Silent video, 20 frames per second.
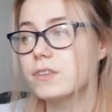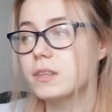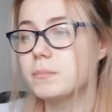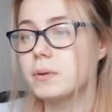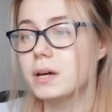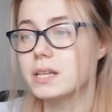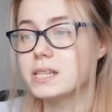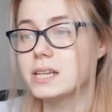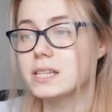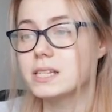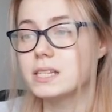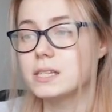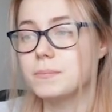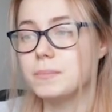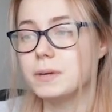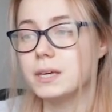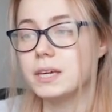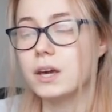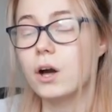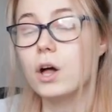for the button to
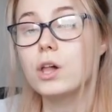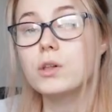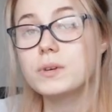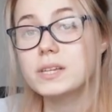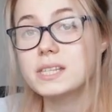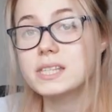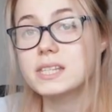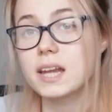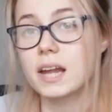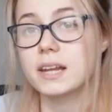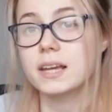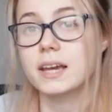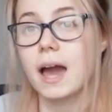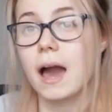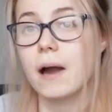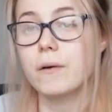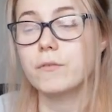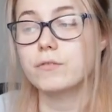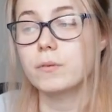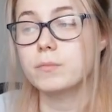be always standing
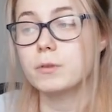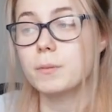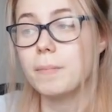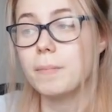out from the